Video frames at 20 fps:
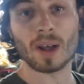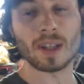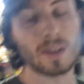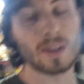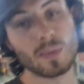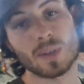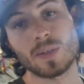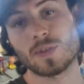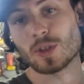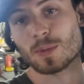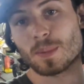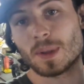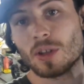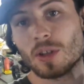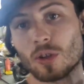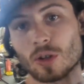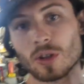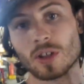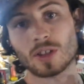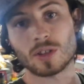And then we've just
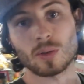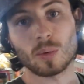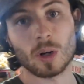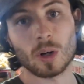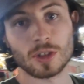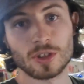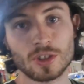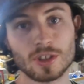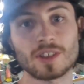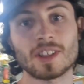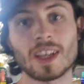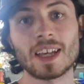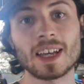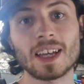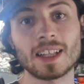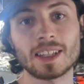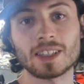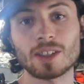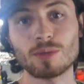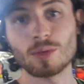been looking at the watches
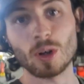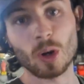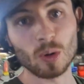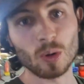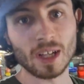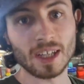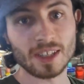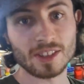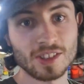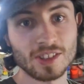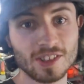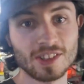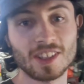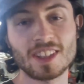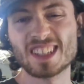there, like the Rolexes,